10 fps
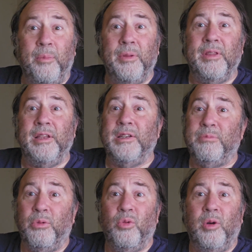But they just
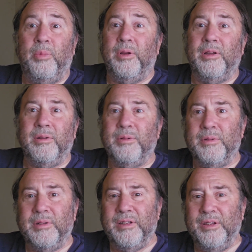blew up
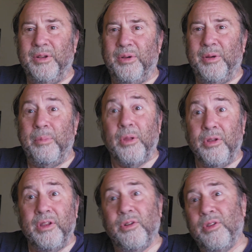a
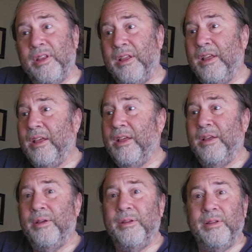building, or they
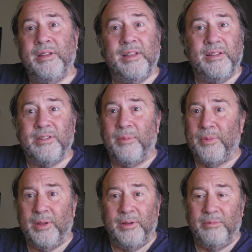did
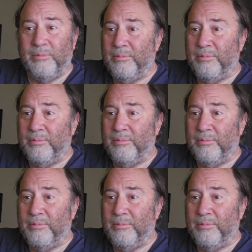something.